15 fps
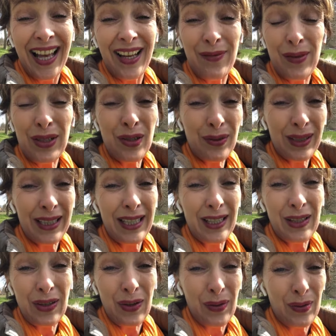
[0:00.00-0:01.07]
And when you
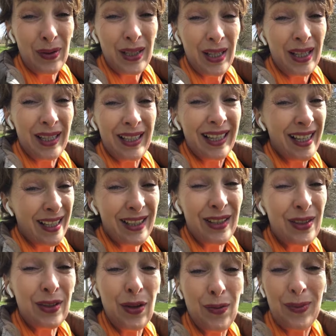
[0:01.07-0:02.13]
release those,
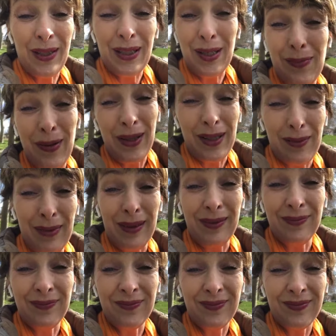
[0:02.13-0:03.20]
so much is possible.